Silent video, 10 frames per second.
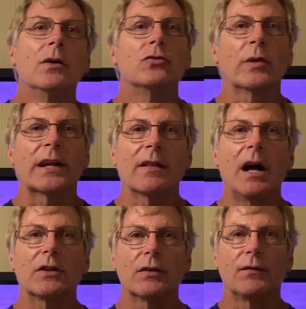drink
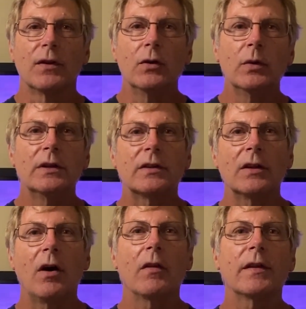lots of fluids in
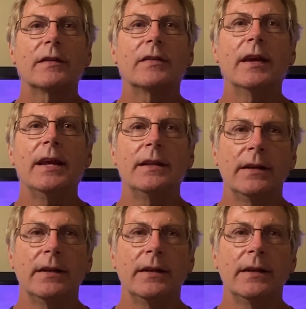all this heat.